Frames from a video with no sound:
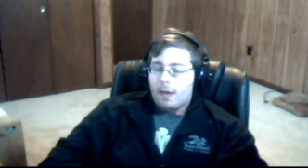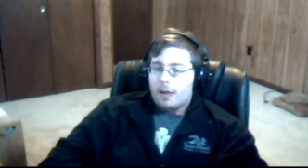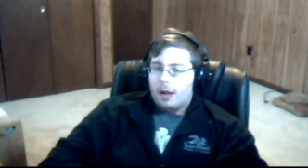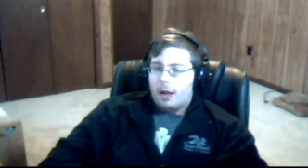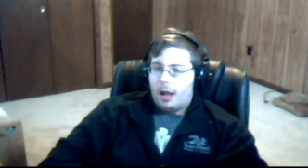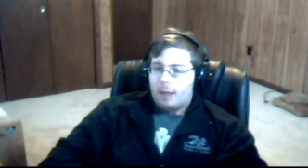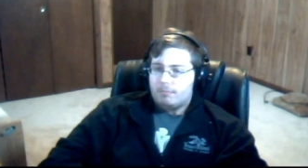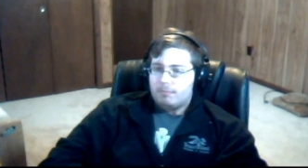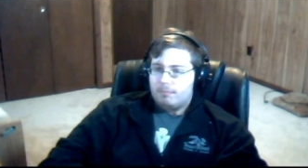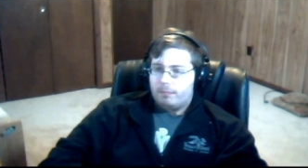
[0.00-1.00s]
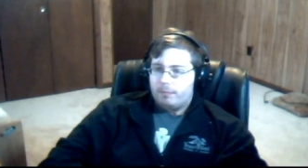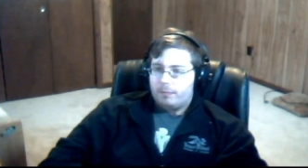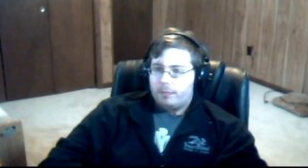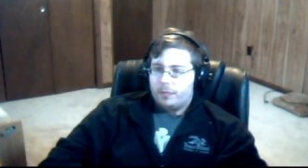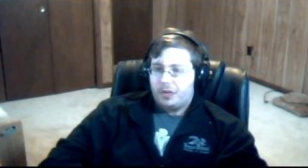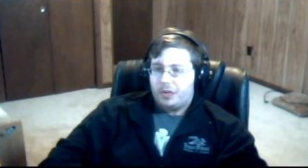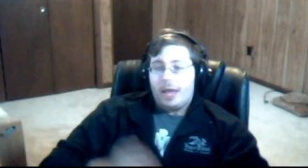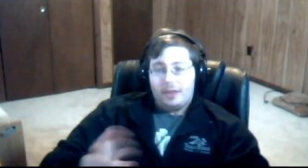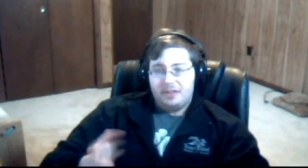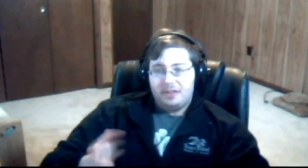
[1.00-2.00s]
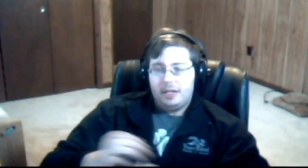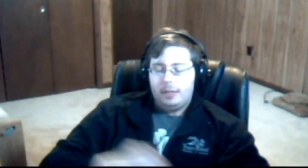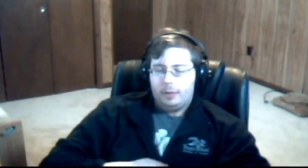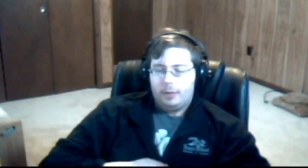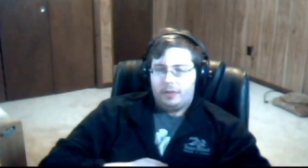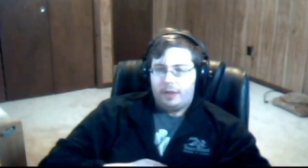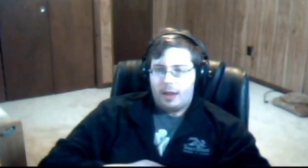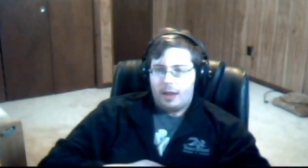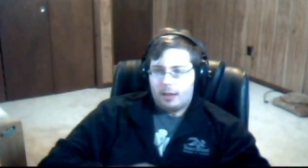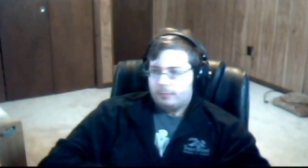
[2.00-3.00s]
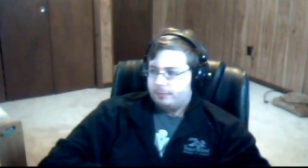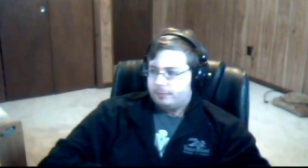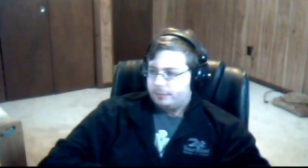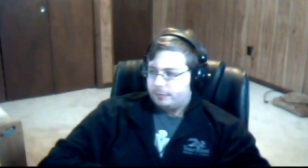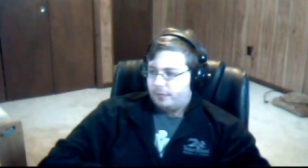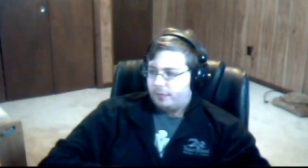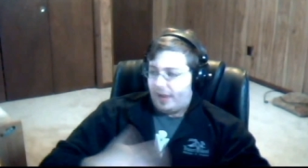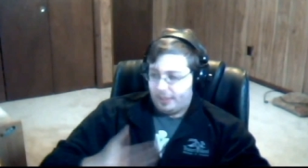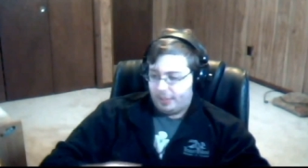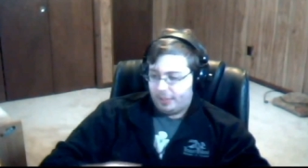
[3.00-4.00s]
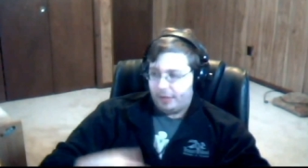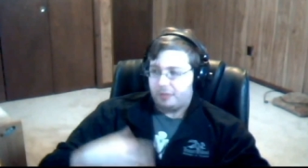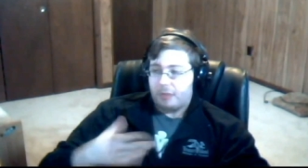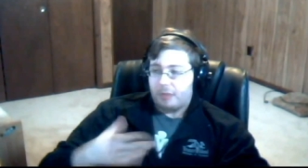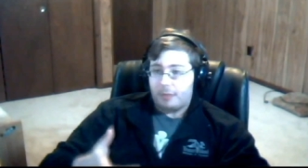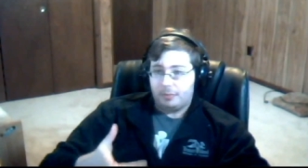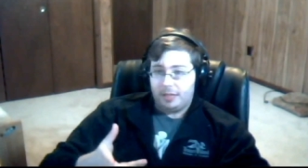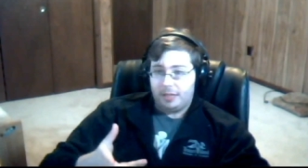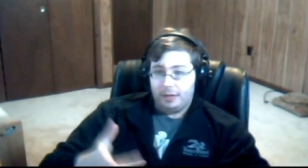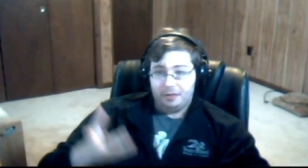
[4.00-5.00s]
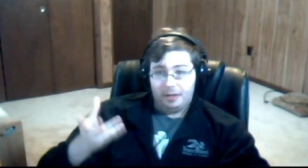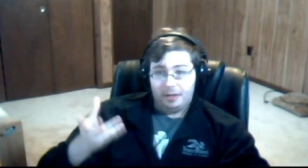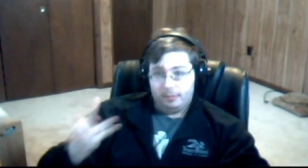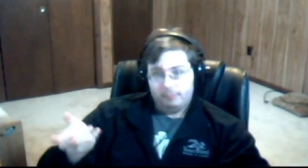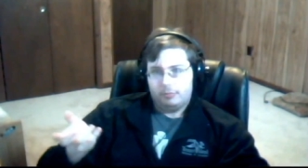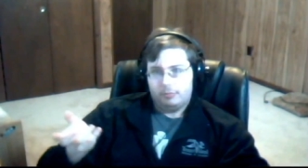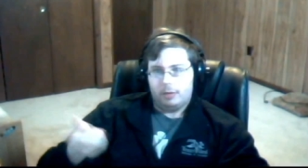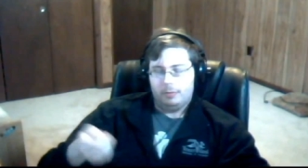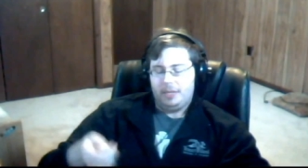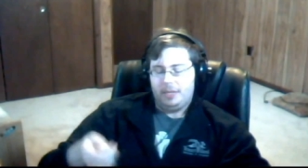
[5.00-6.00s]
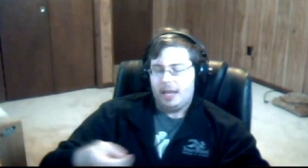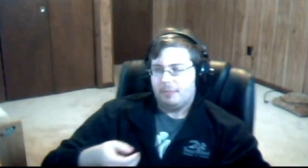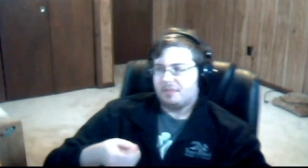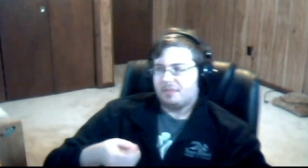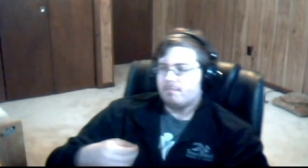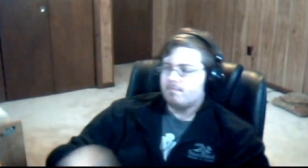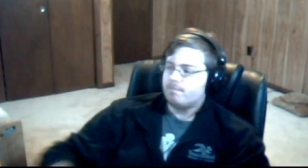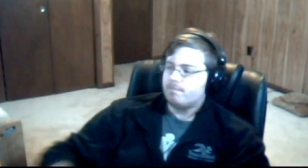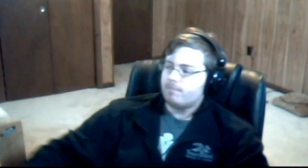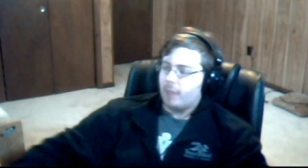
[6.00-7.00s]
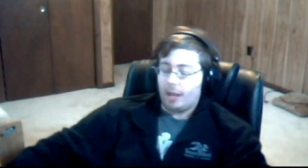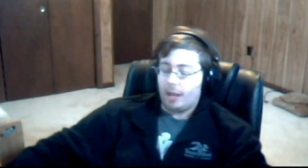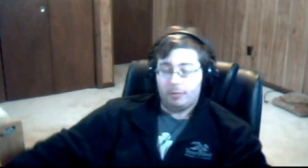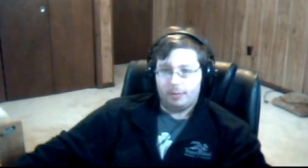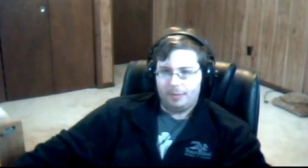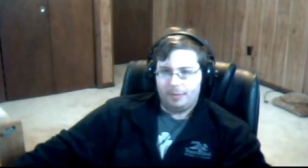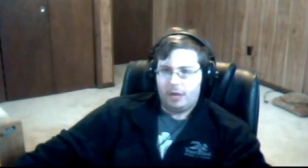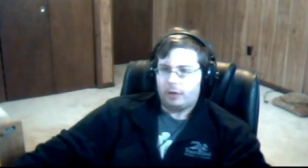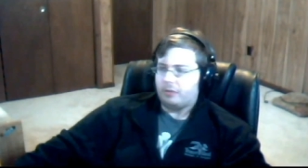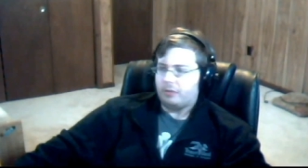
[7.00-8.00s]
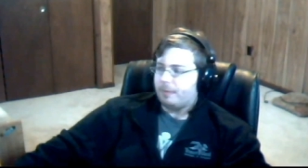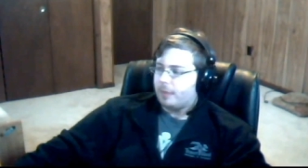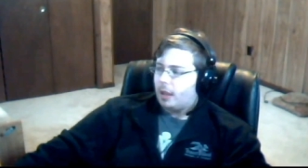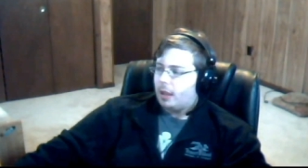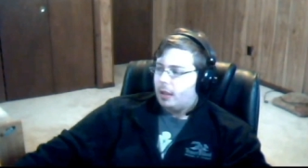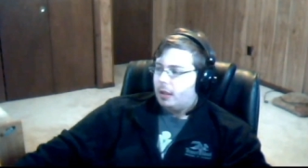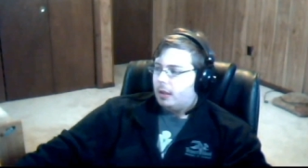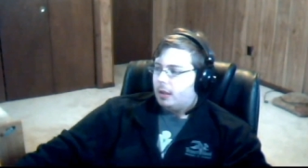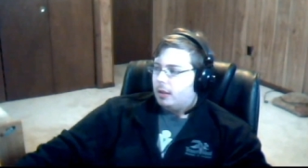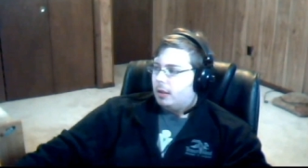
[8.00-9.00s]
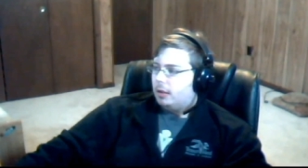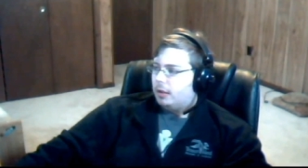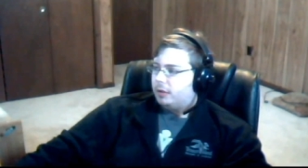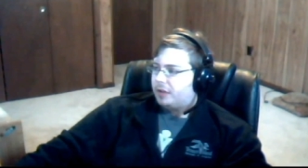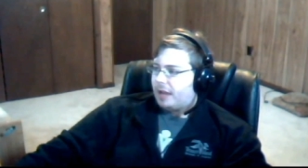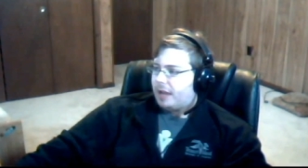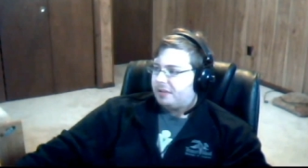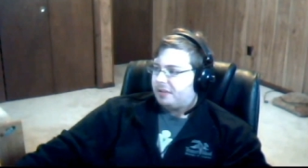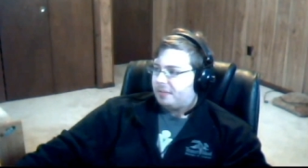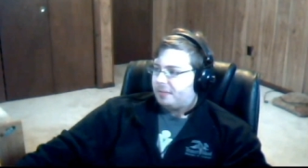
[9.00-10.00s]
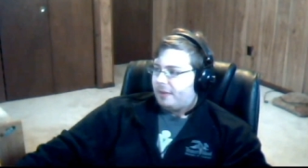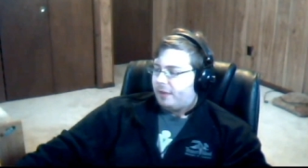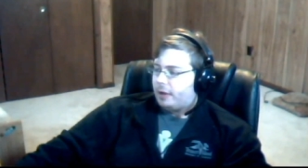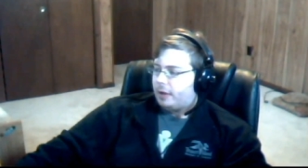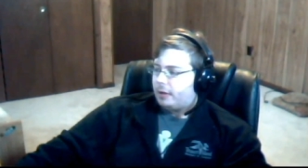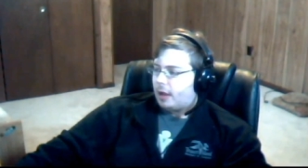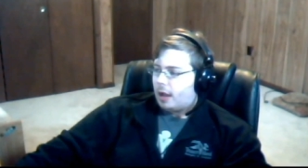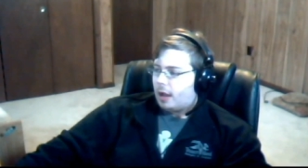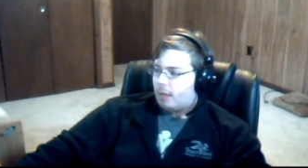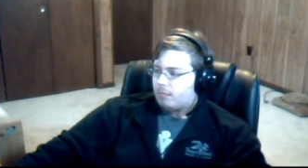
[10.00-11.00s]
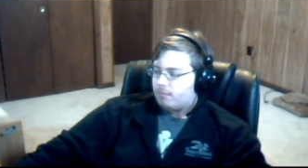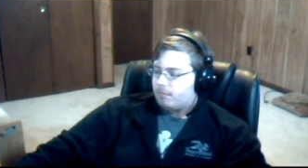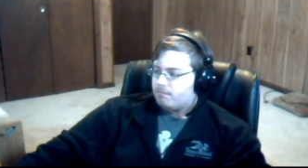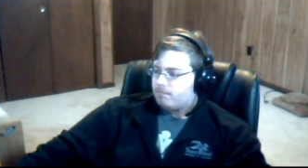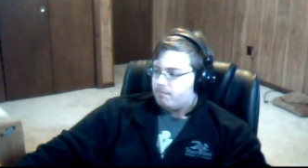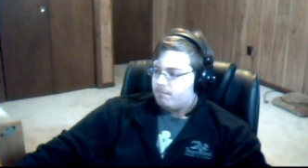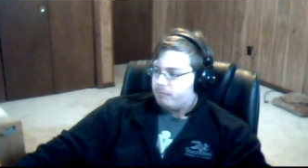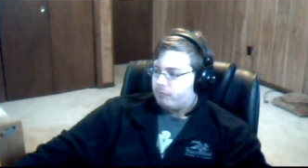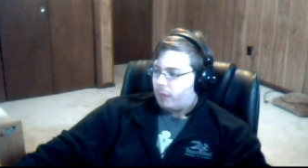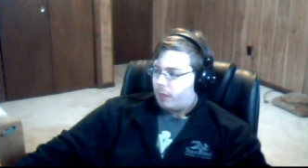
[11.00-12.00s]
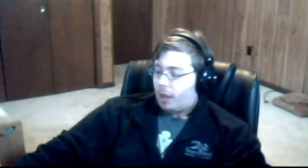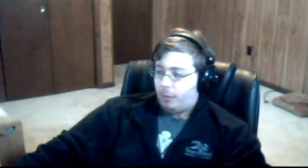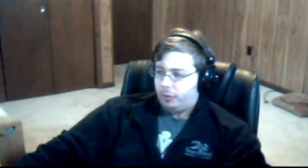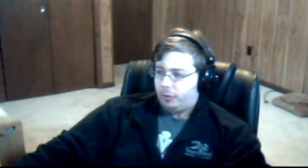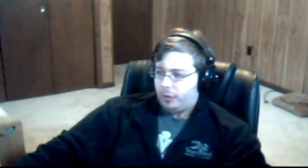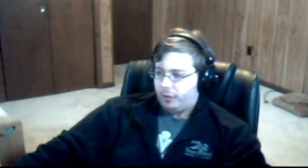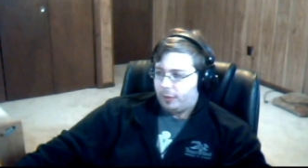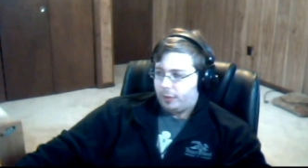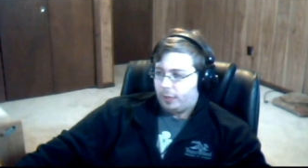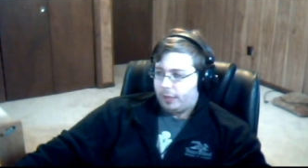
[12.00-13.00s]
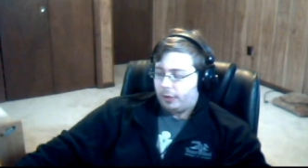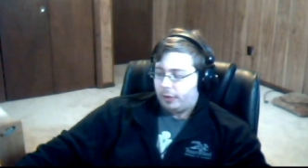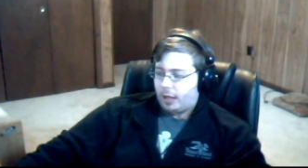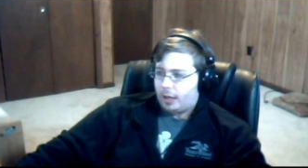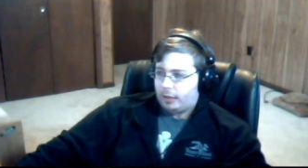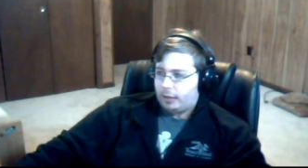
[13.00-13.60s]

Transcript: So yeah, that's dealing with finding players, and problem DMs, and problem characters. So guys, this has been fun. I will do another video later on